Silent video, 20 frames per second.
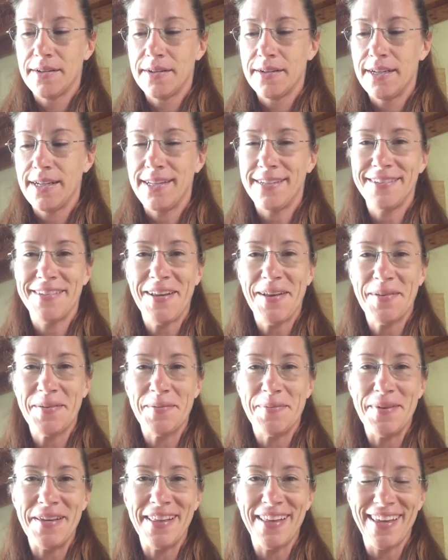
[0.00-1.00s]
it doesn't have
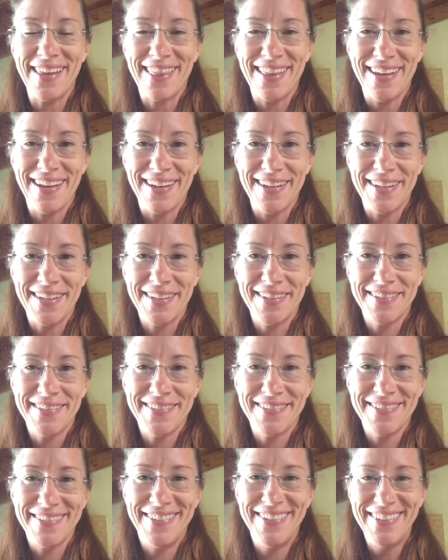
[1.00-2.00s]
to be like
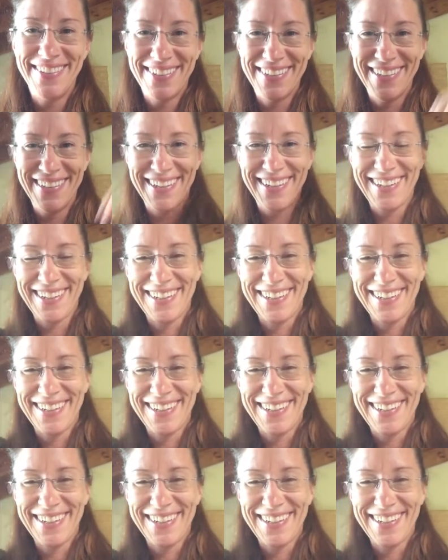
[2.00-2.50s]
that.